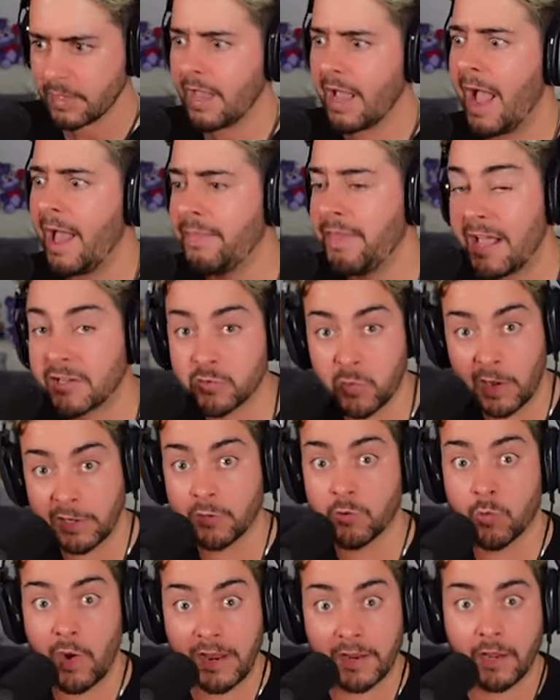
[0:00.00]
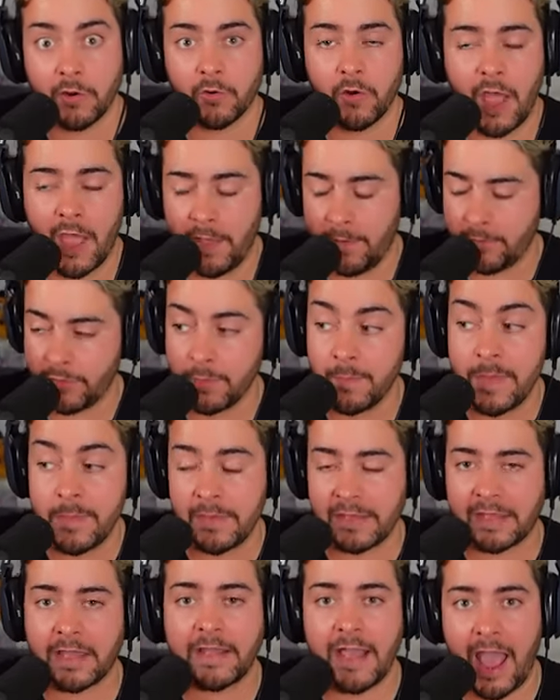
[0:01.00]
And that's why Greg, uh, the
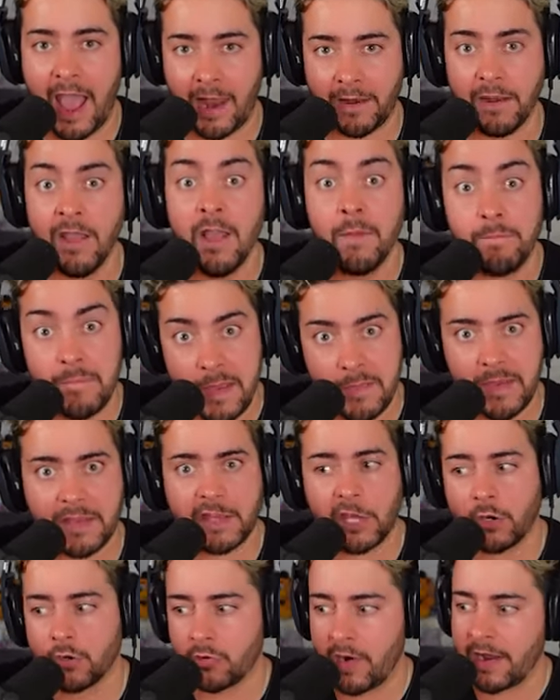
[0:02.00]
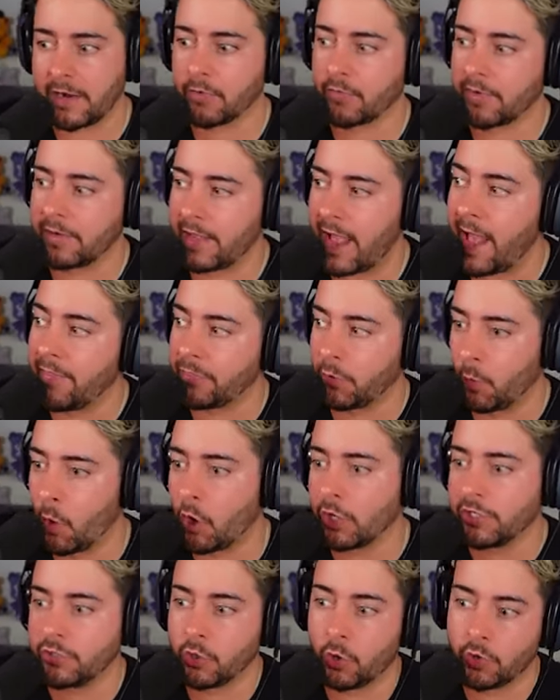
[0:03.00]
Mimic can mimic Gregory, and the
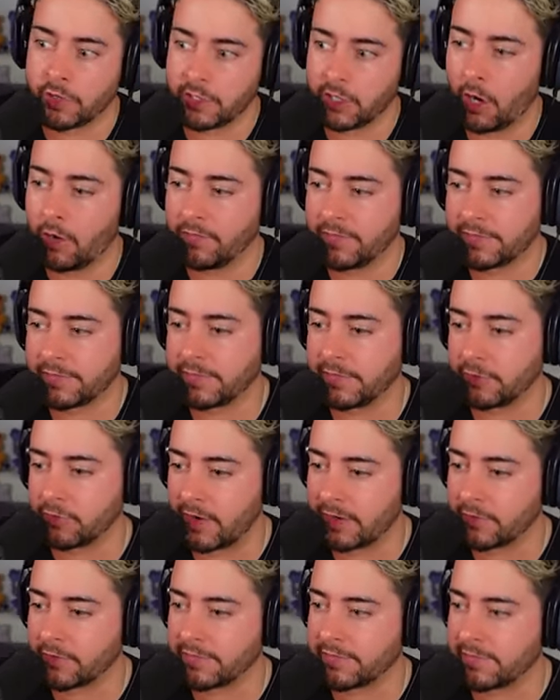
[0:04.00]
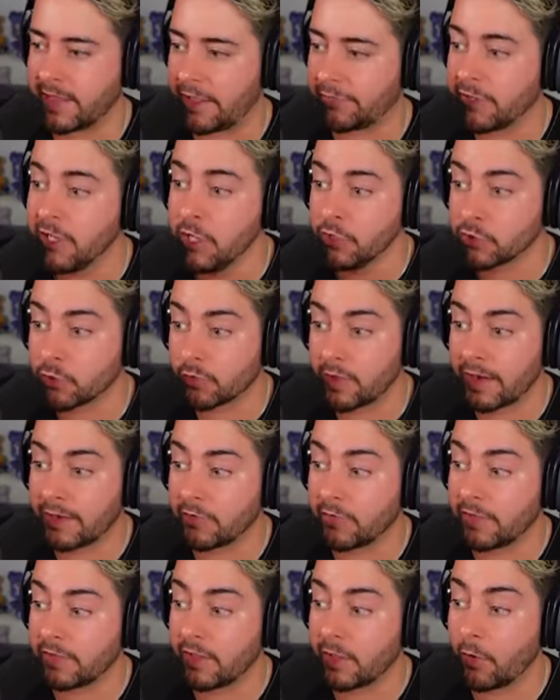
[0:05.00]
walkie-talkie, obviously, Gregory's left. So
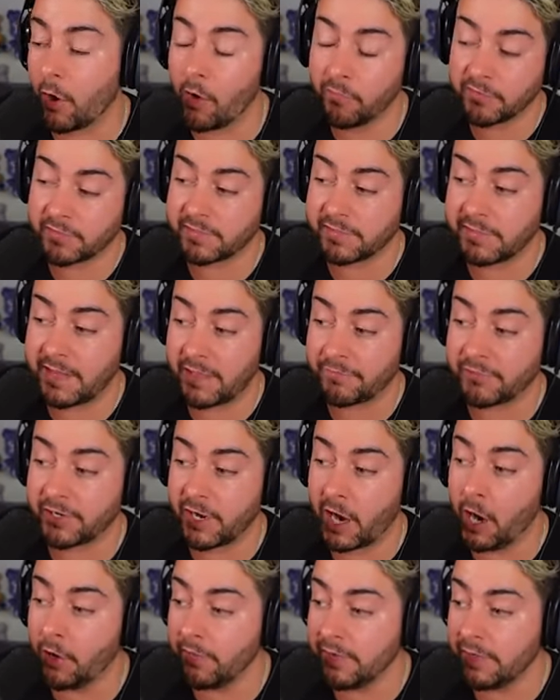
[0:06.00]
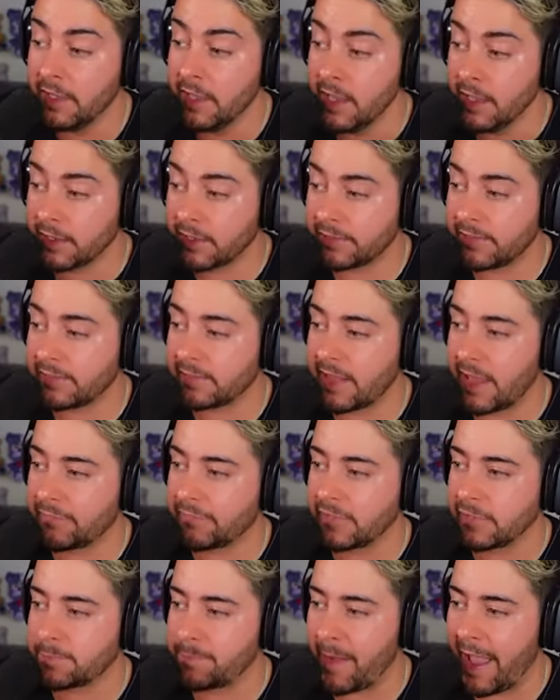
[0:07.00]
Gregory obviously left in a hurry, because he's left
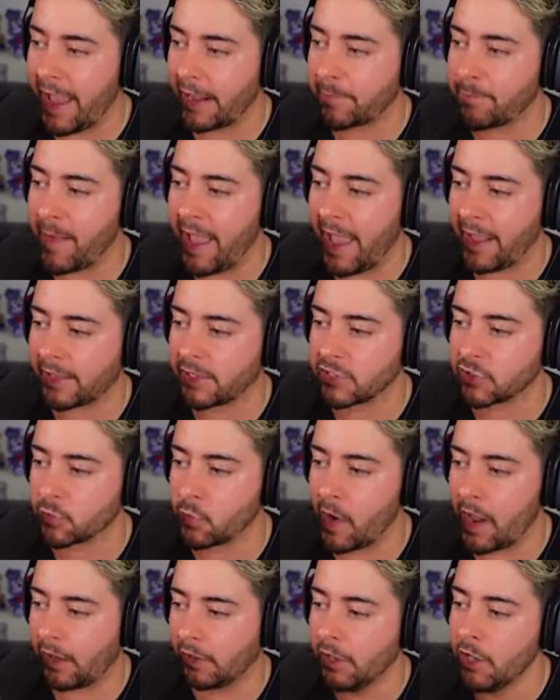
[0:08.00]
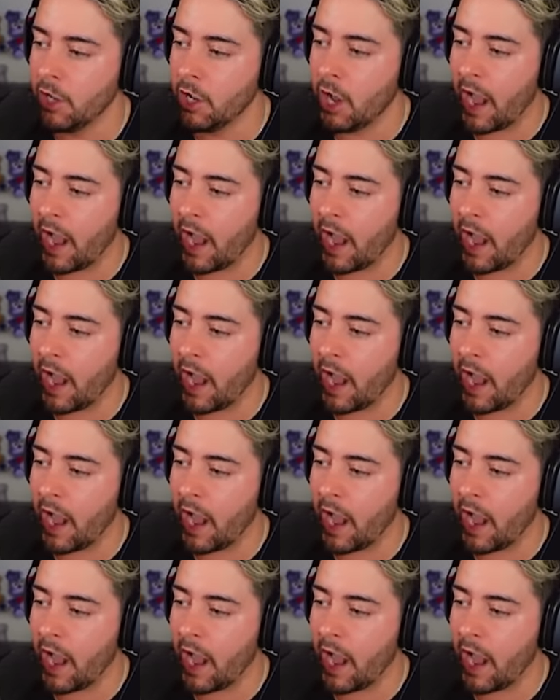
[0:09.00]
his backpack as well.